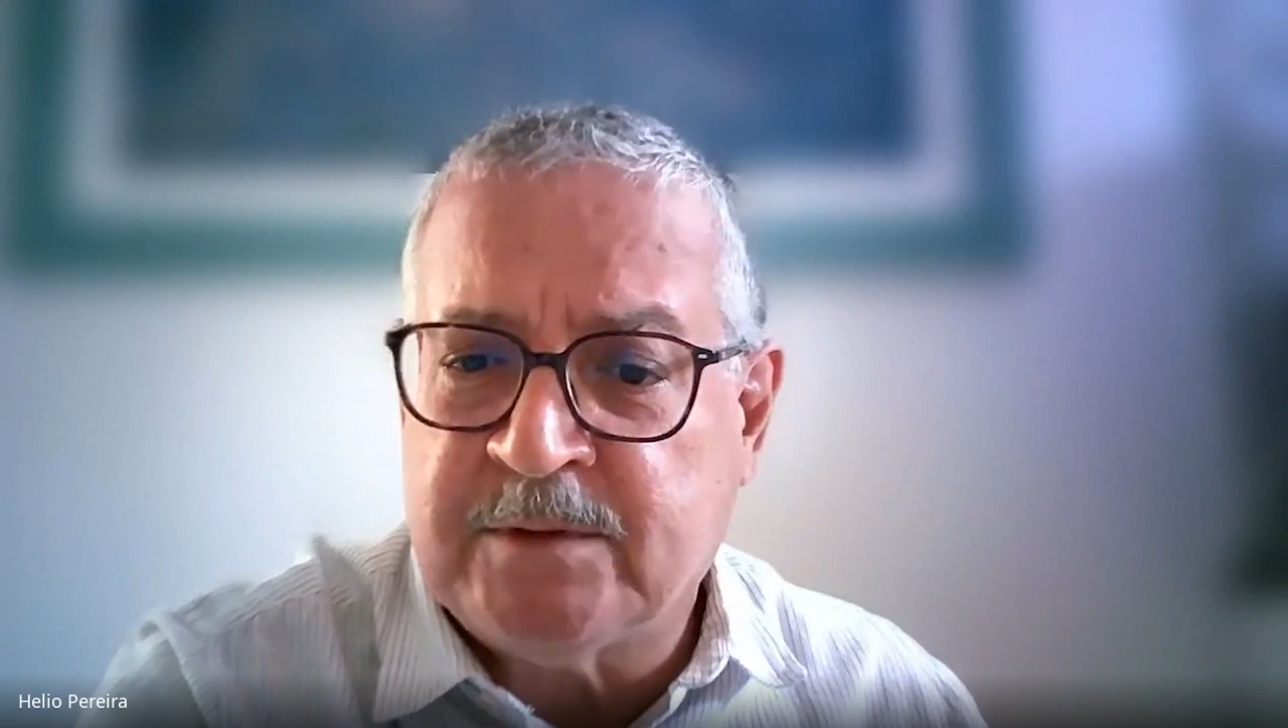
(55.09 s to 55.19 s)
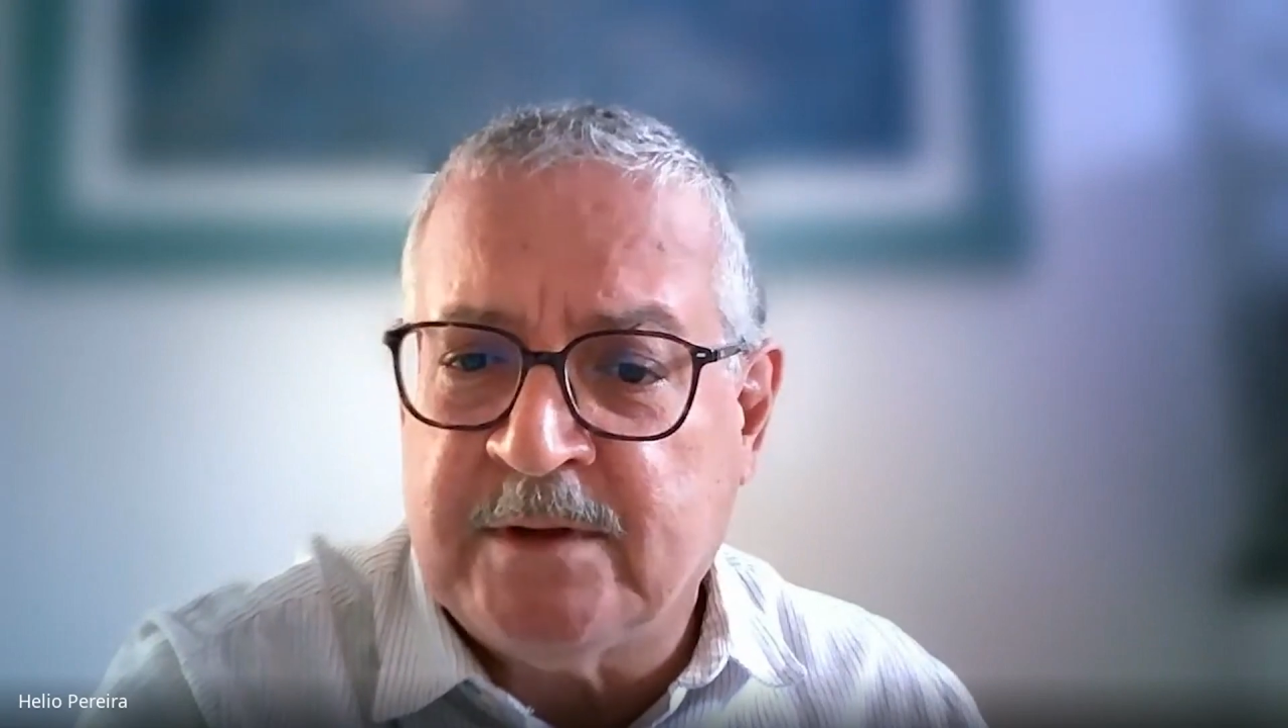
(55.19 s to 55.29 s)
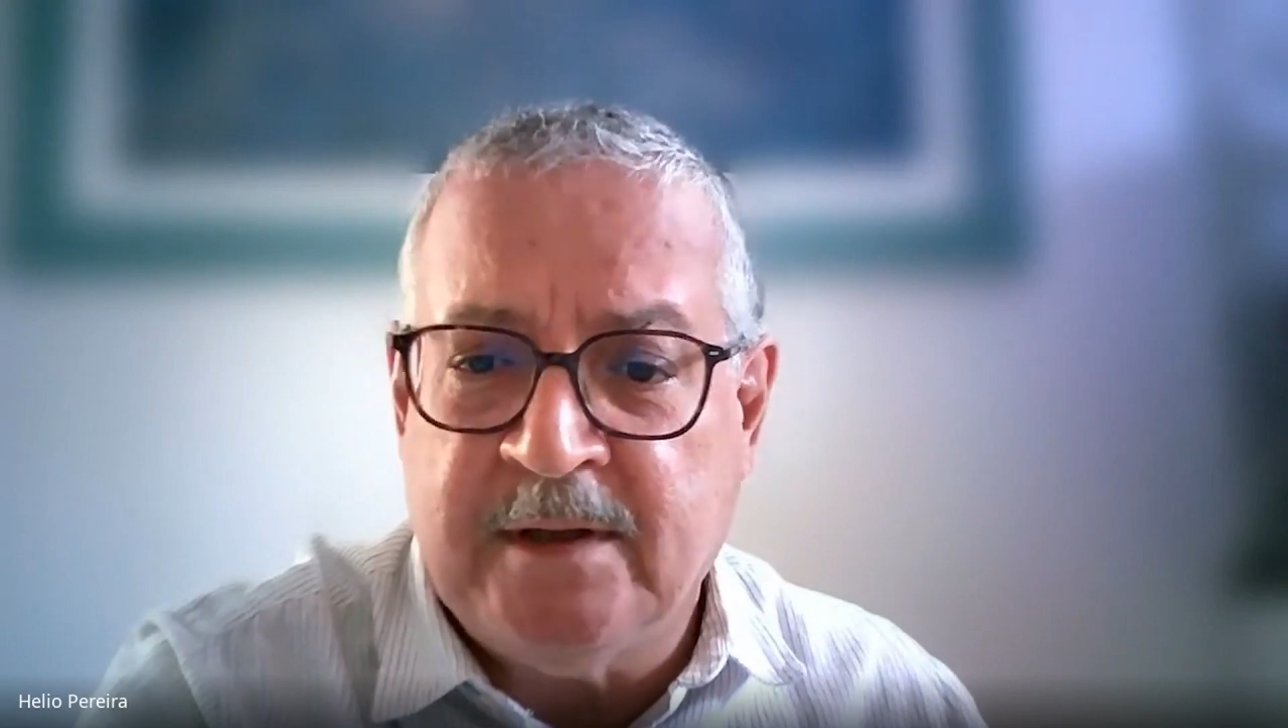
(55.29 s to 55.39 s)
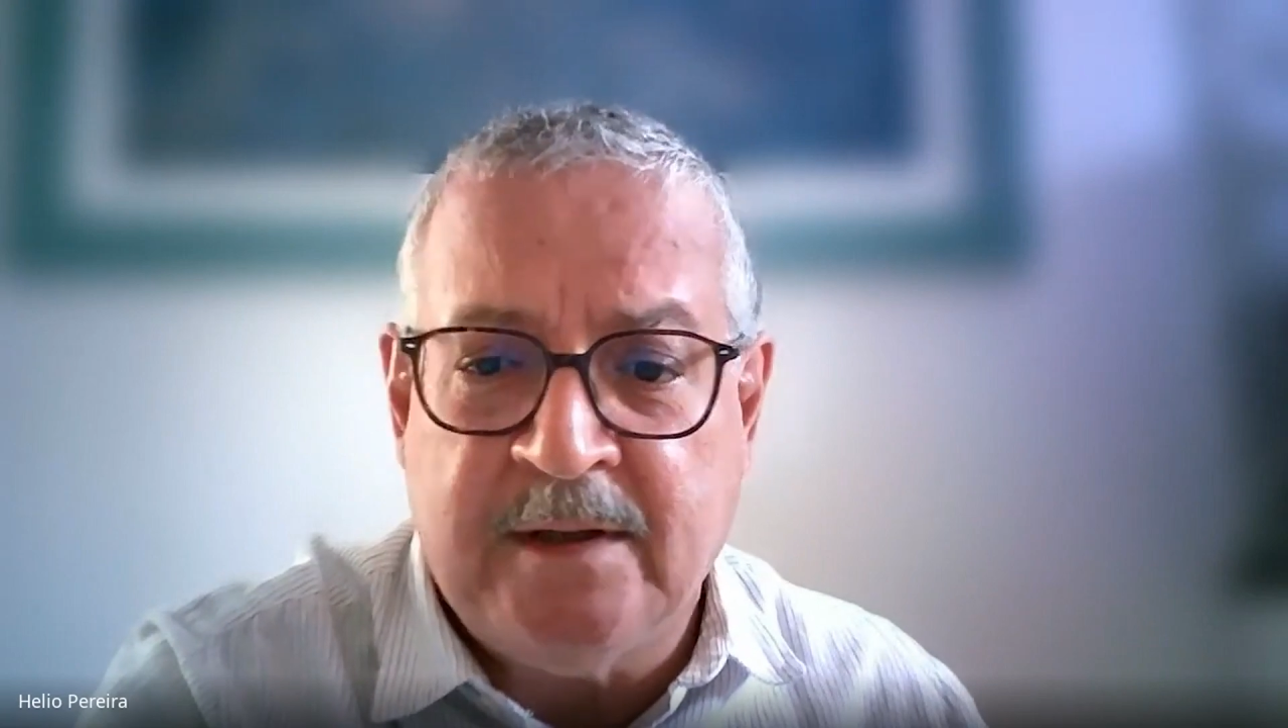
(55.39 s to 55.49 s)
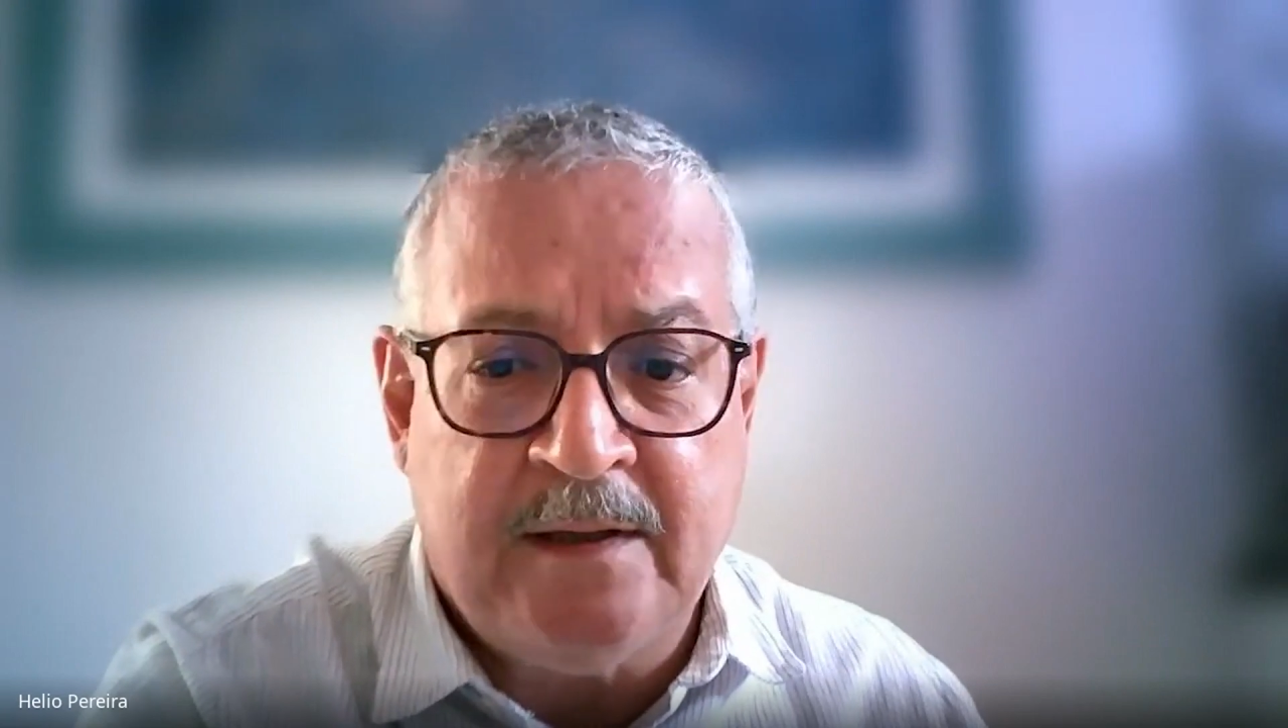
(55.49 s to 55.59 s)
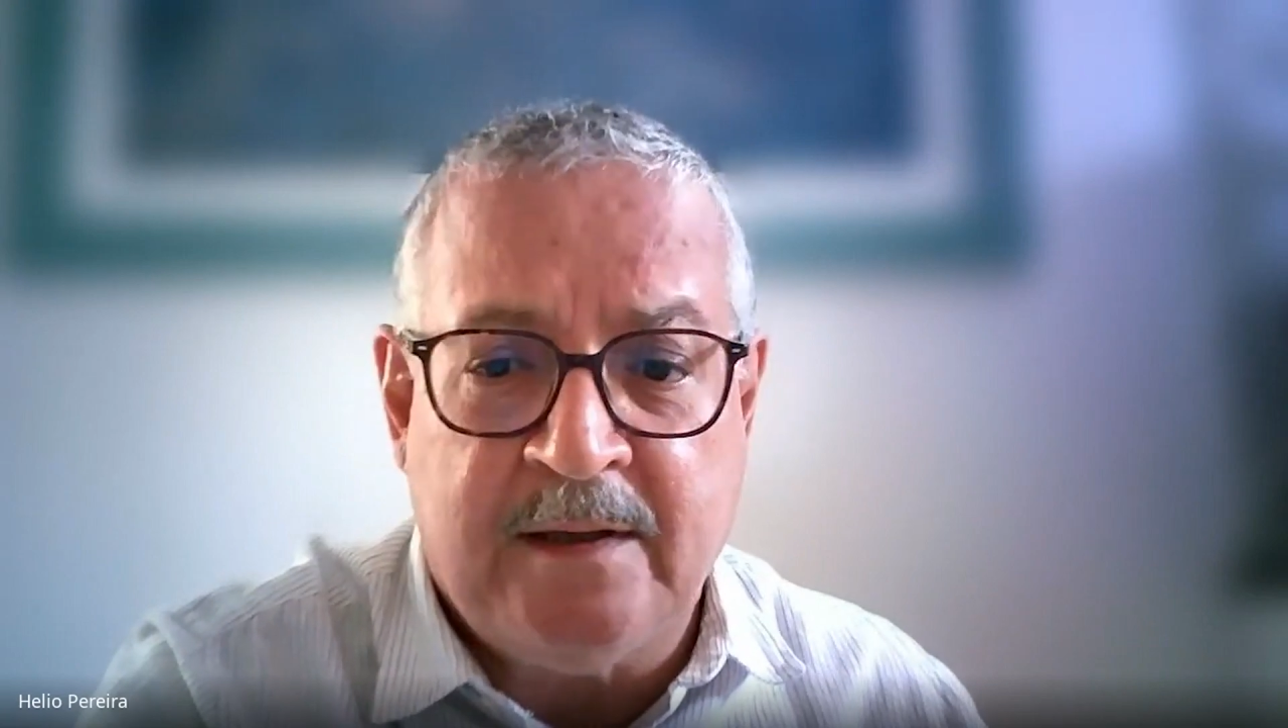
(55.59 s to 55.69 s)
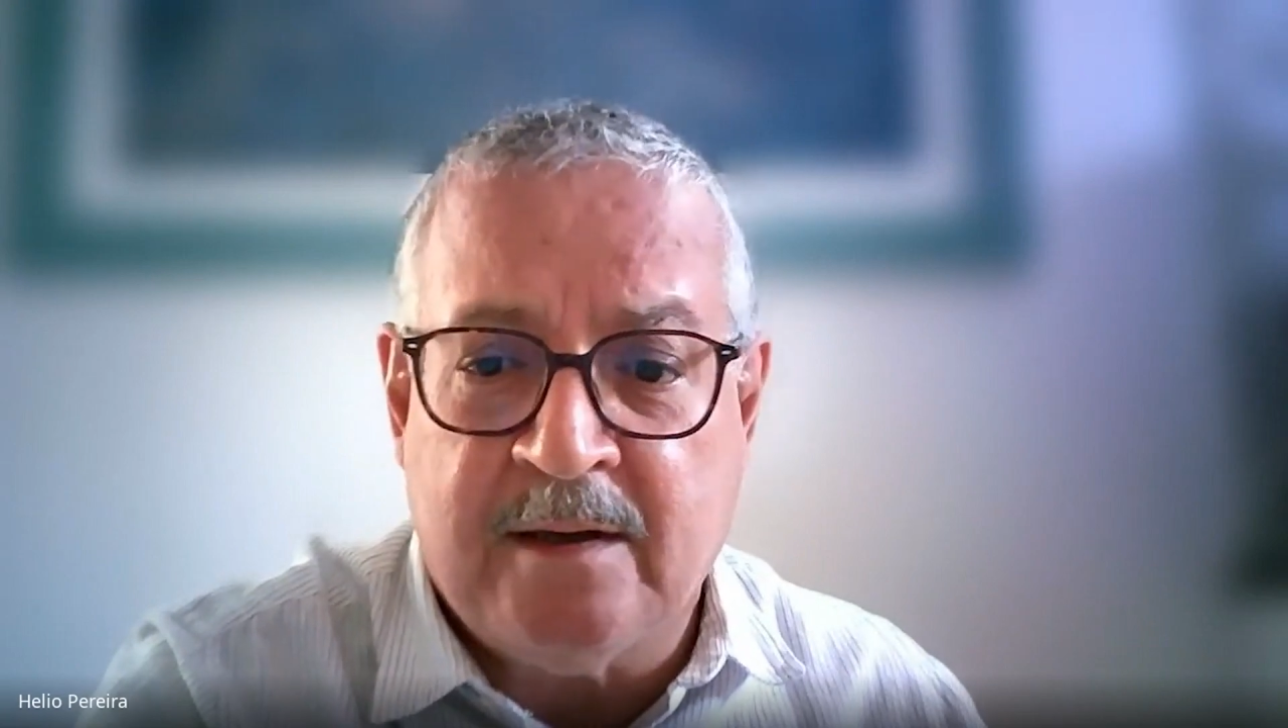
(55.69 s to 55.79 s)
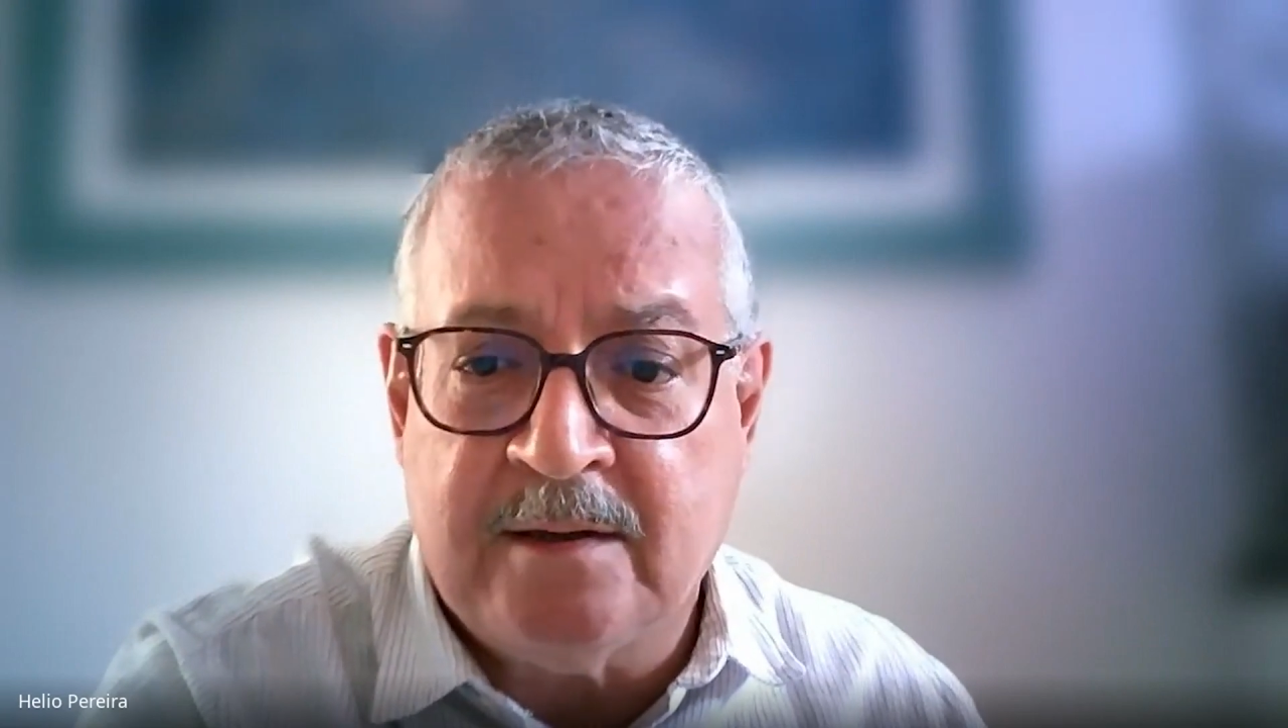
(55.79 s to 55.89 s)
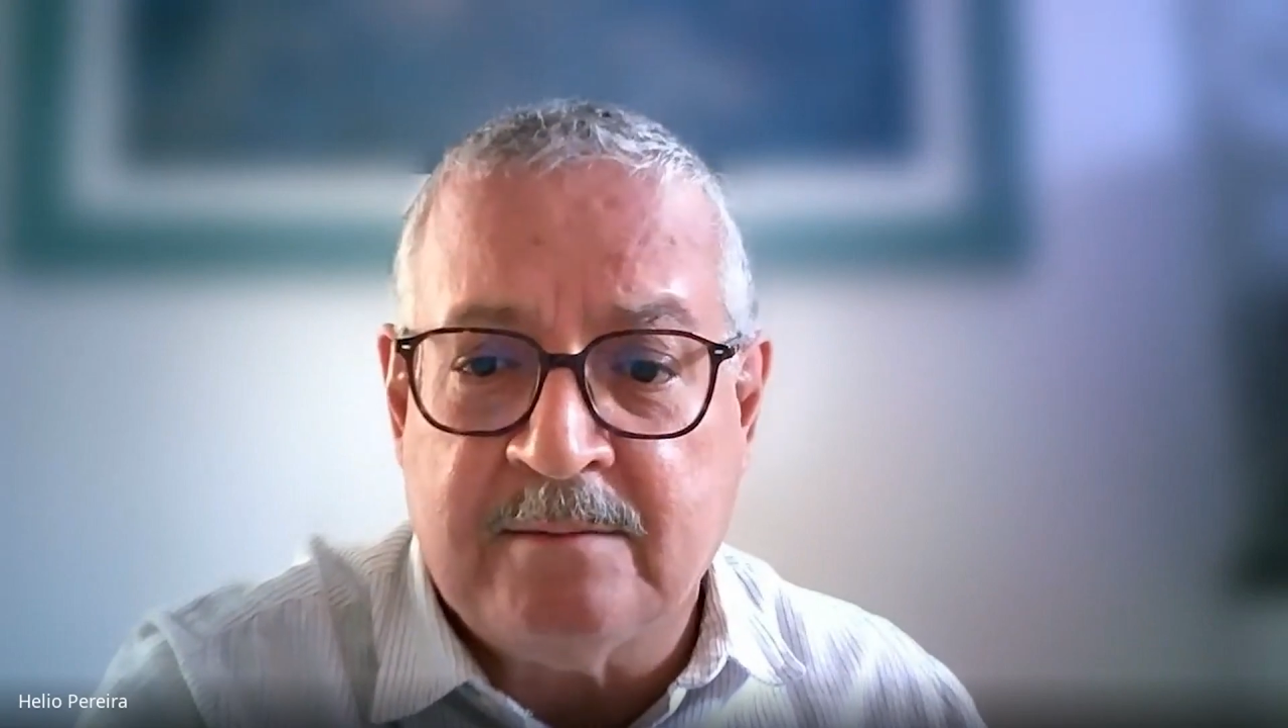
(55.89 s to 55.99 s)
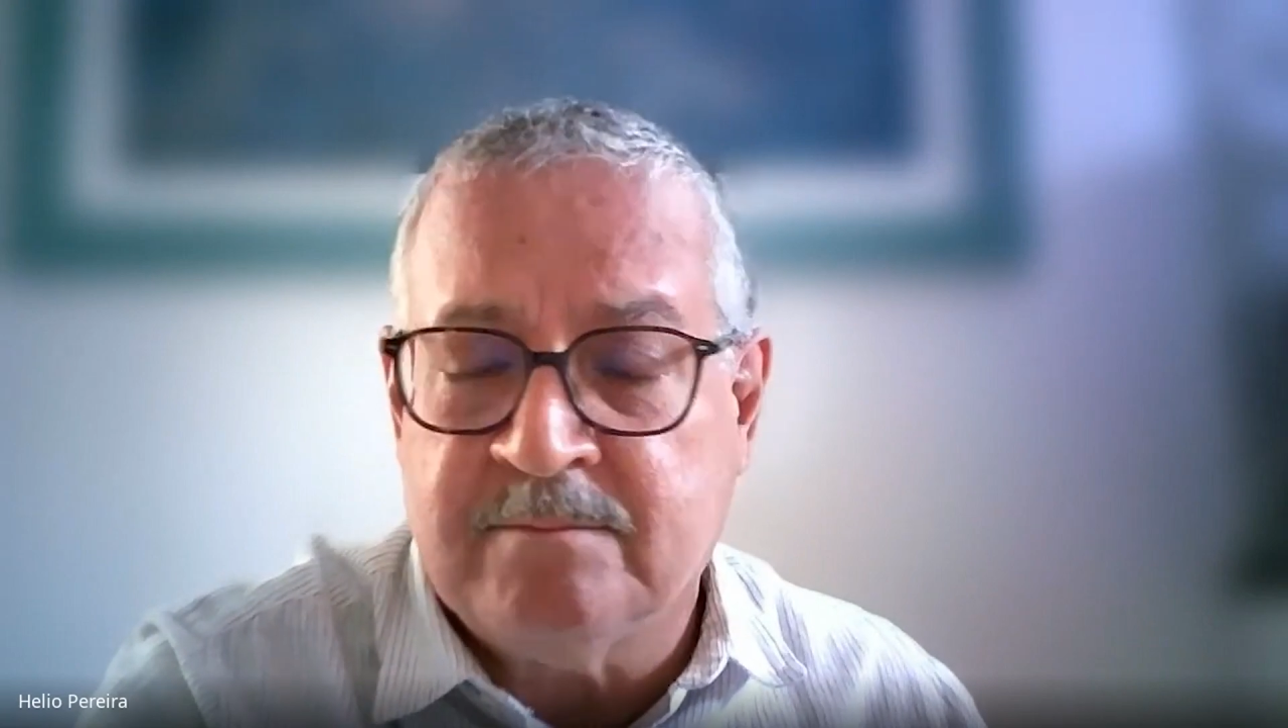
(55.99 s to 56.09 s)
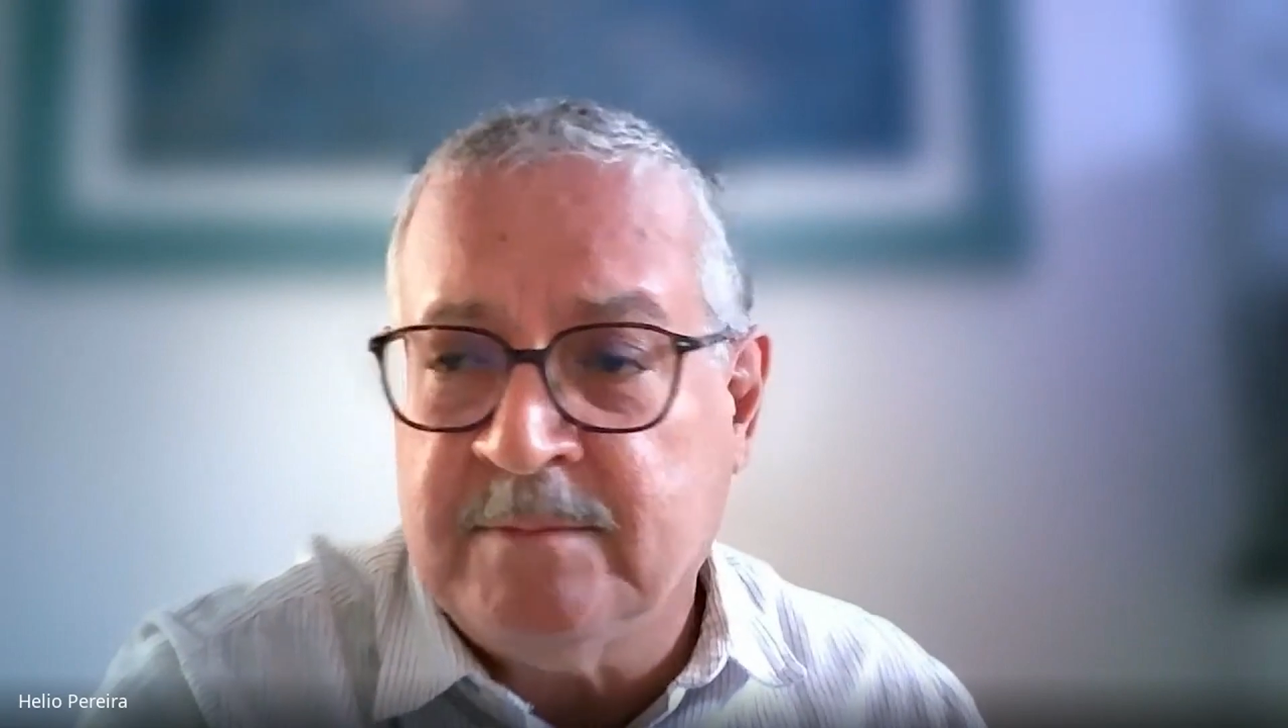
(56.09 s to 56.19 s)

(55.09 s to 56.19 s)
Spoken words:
and there are